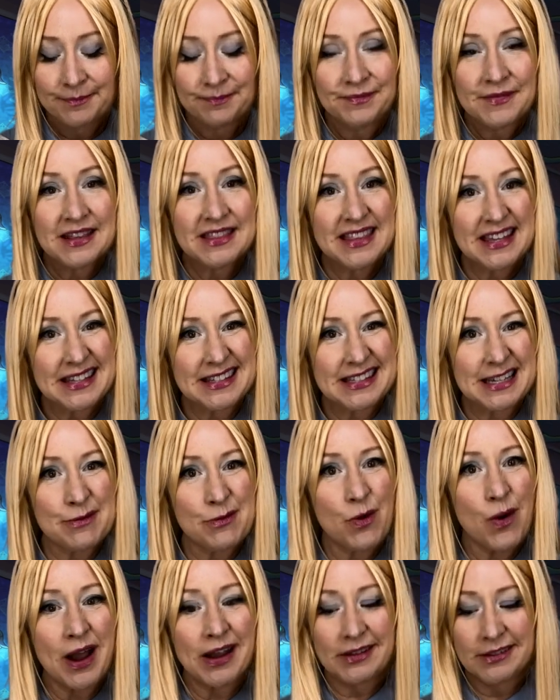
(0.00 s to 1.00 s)
that this seemed
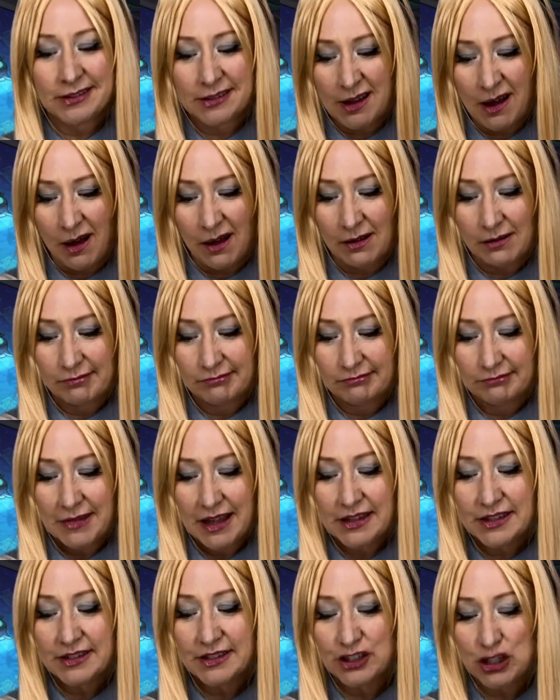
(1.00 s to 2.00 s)
quite dull
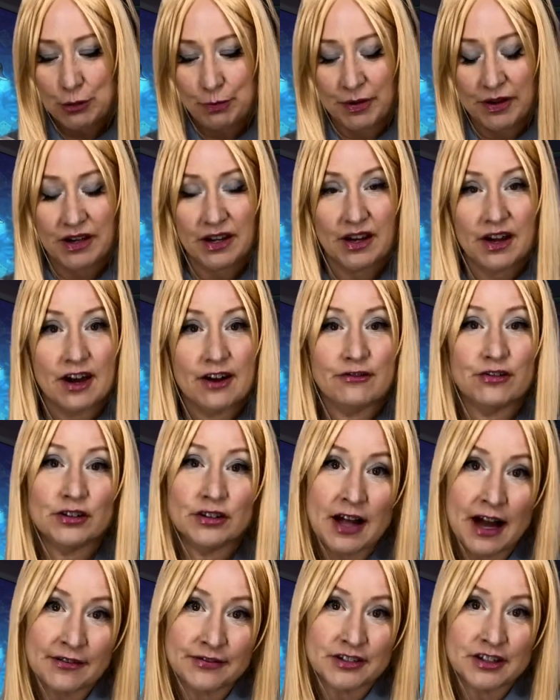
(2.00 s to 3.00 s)
and stupid for
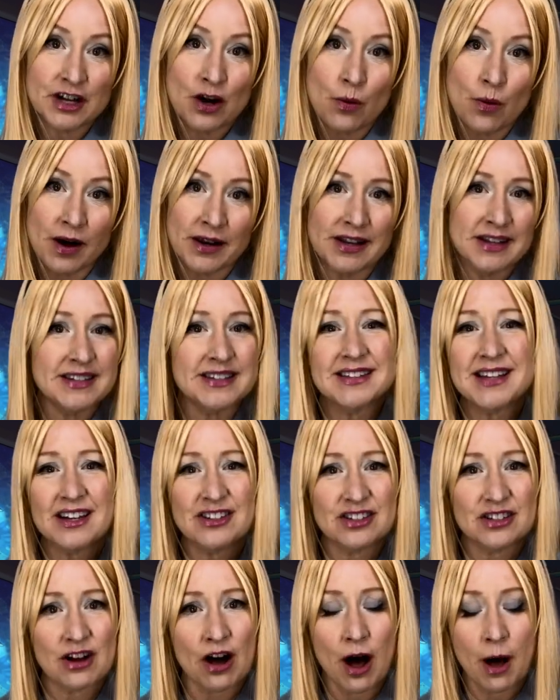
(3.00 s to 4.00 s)
life to go on in such
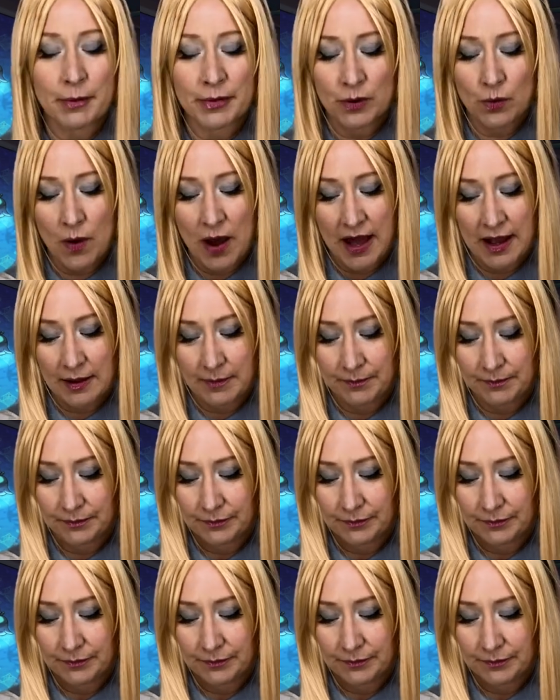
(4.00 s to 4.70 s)
a common way.